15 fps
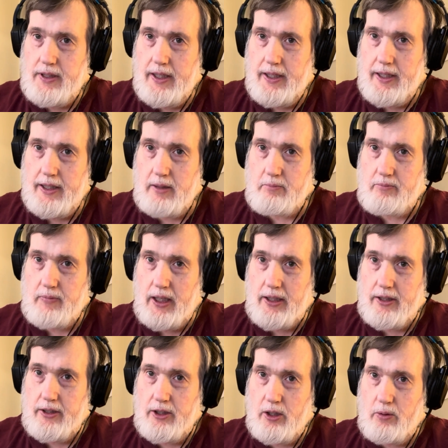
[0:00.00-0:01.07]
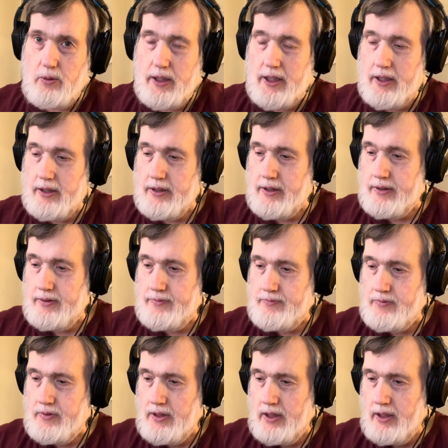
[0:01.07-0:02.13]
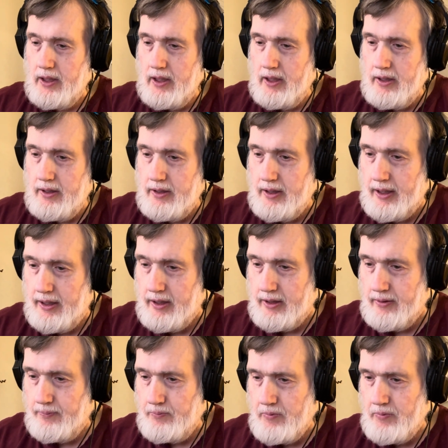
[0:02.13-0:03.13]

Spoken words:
hit him out of nowhere, and I don't